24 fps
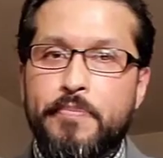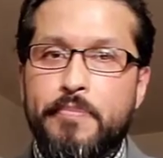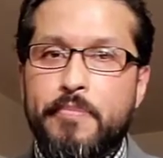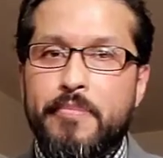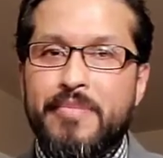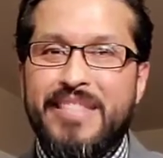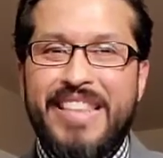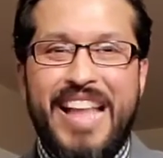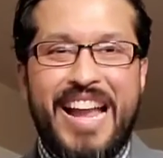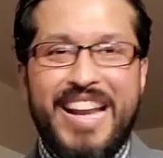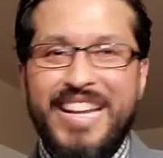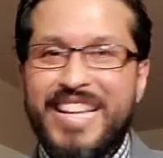
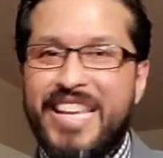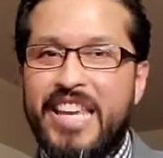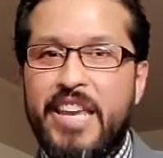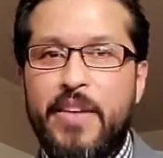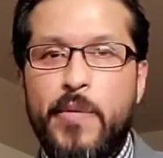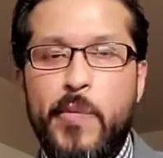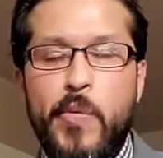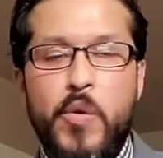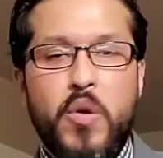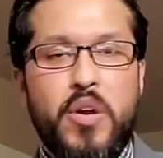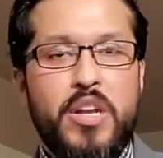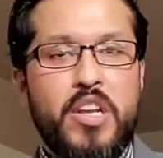Not
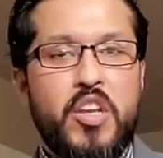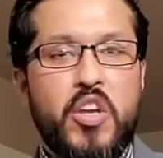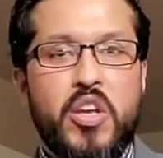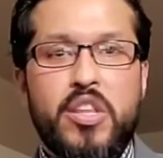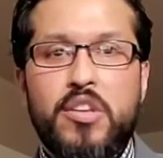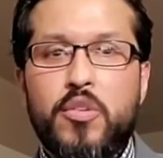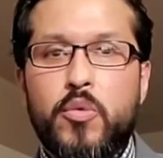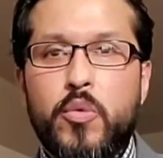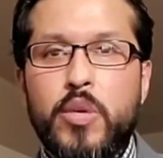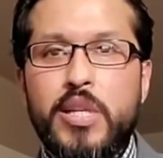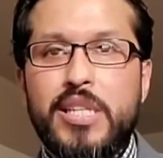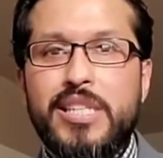give you any
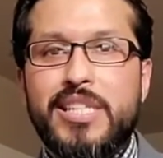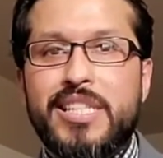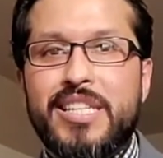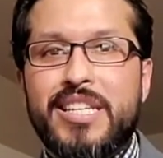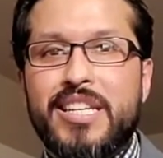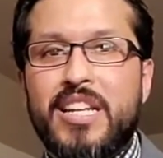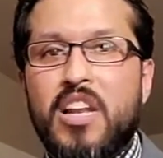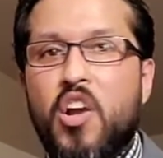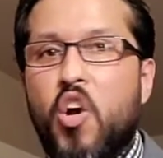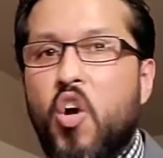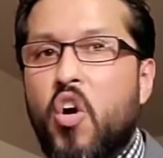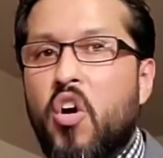other
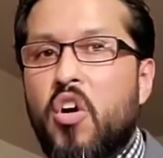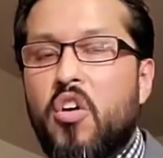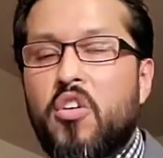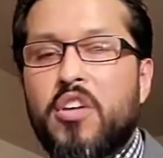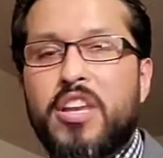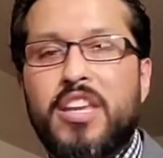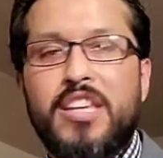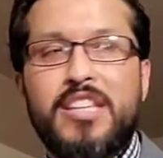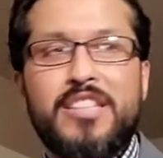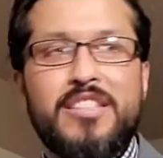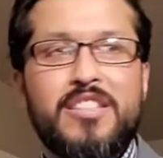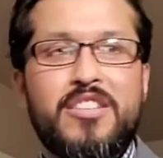reason. All
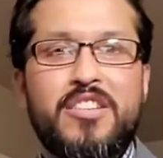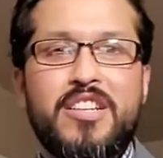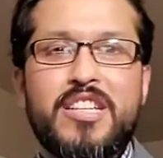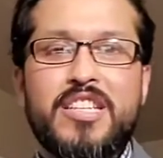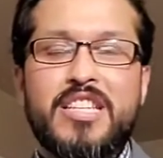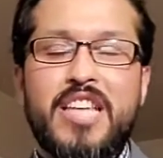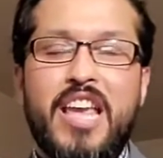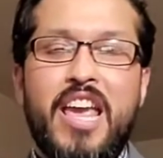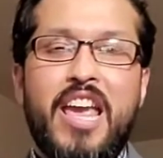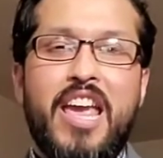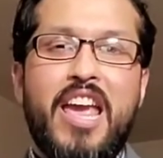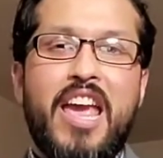he's going to
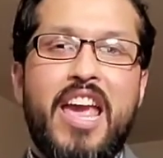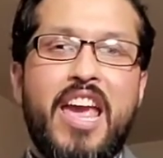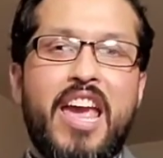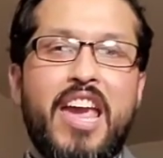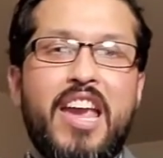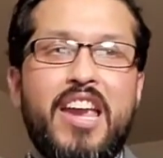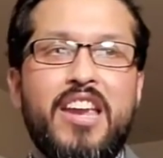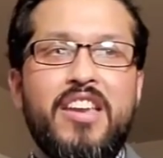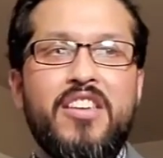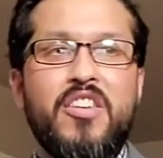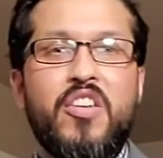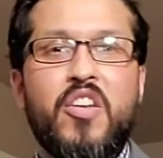say,
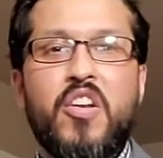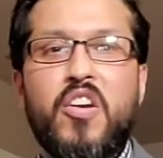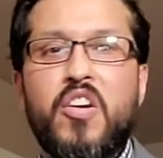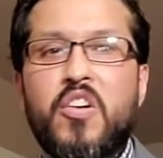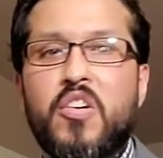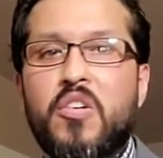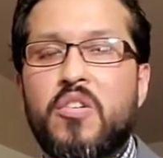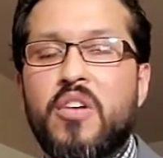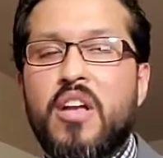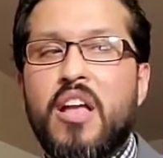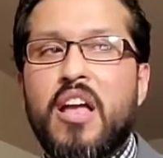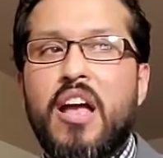hey,
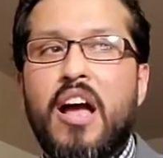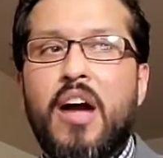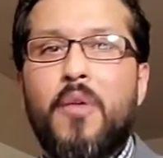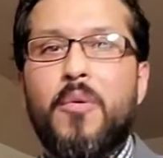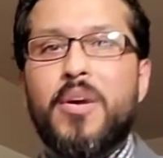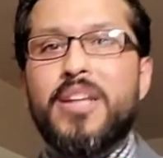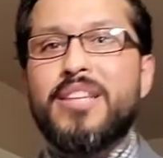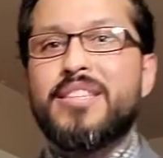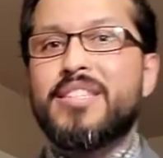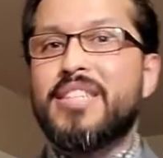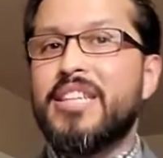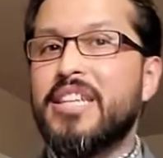I
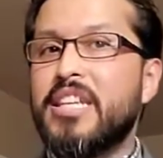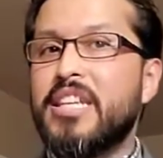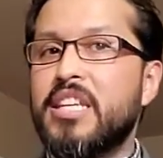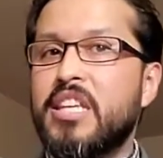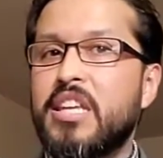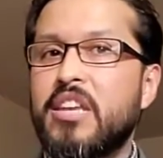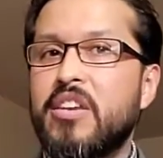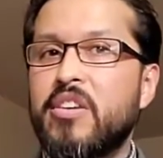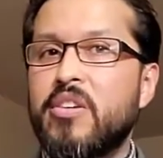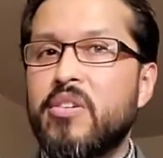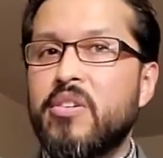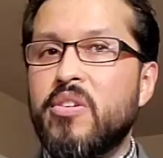want to see
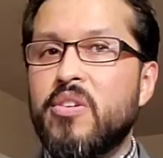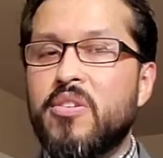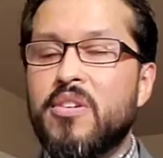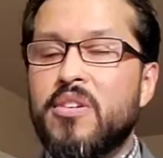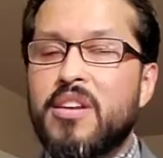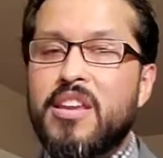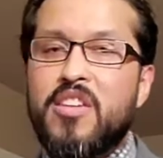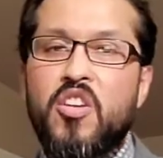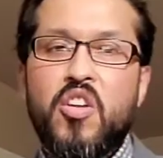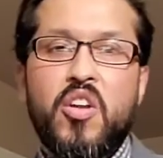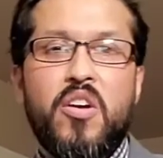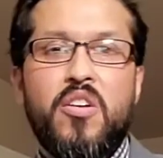you,
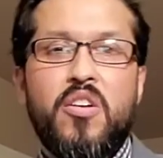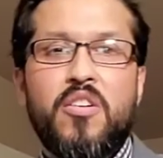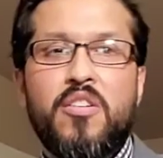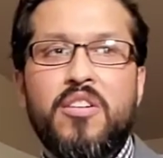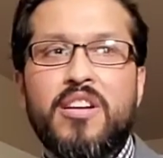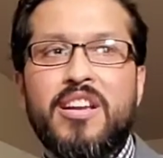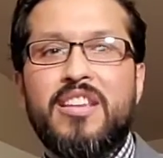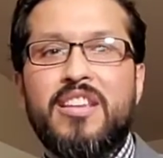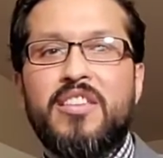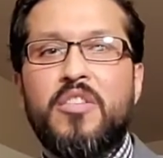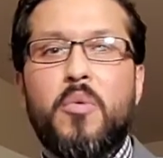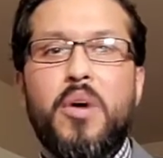you
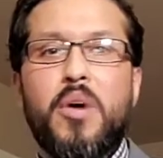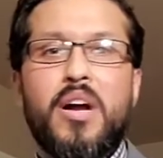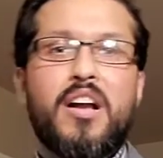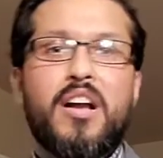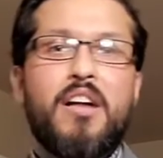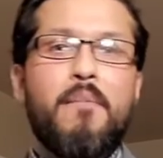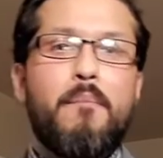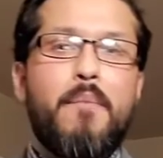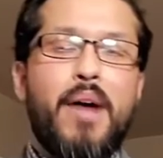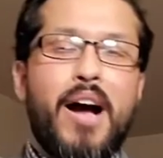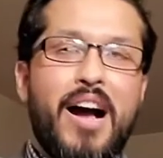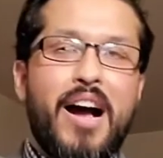want to
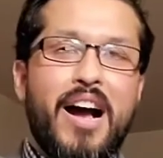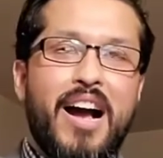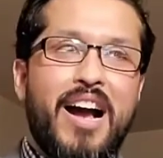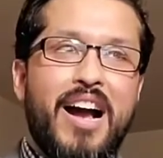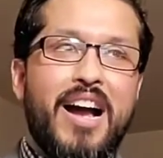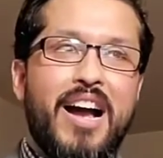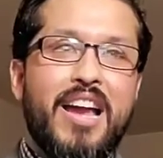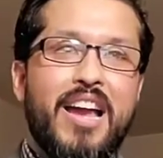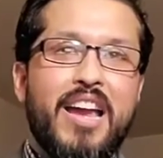come by.